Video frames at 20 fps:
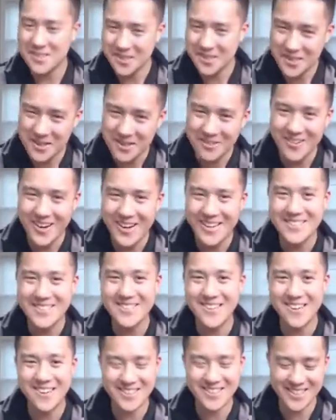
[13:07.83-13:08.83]
a good way to
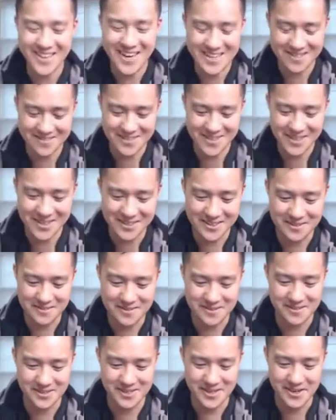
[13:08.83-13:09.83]
start the Cosmic
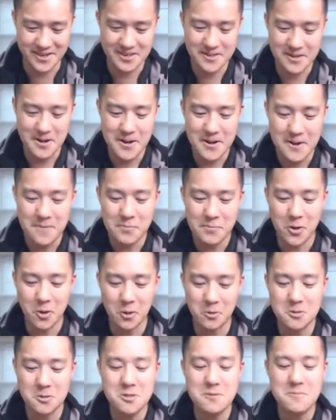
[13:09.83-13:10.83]
Eclipse release.
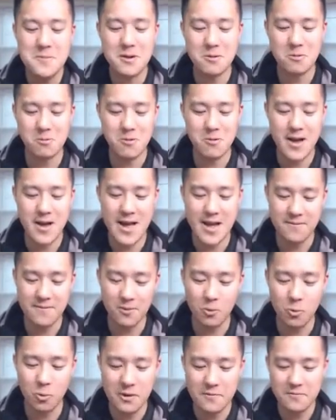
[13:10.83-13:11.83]
Ultimate Ray
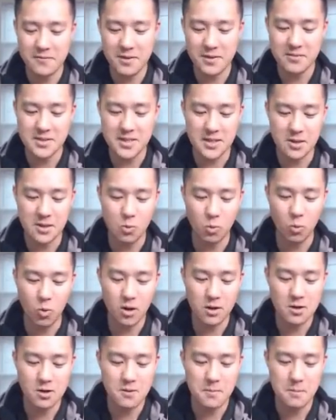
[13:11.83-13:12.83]
for 150,
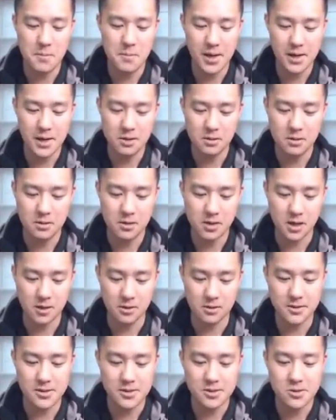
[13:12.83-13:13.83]
Water, Metal,
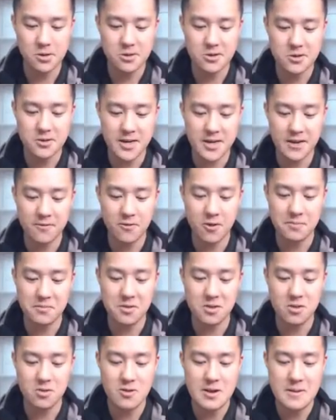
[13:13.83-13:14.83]
Colorless. Search your deck for up
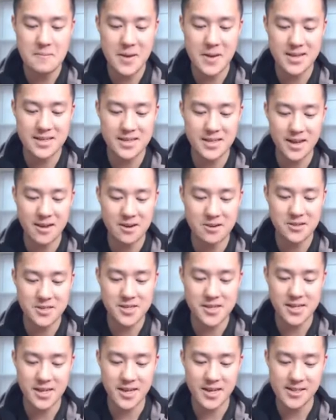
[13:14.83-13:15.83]
to three basic
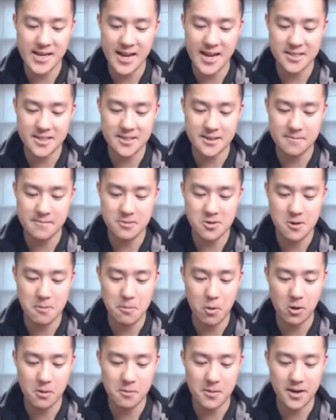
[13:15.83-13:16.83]
energies and attach them to
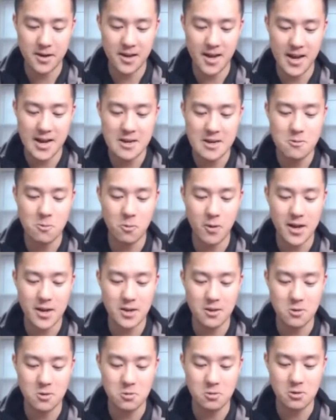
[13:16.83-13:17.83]
your Pokemon any way
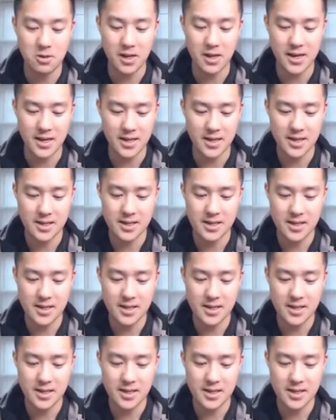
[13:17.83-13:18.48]
you like.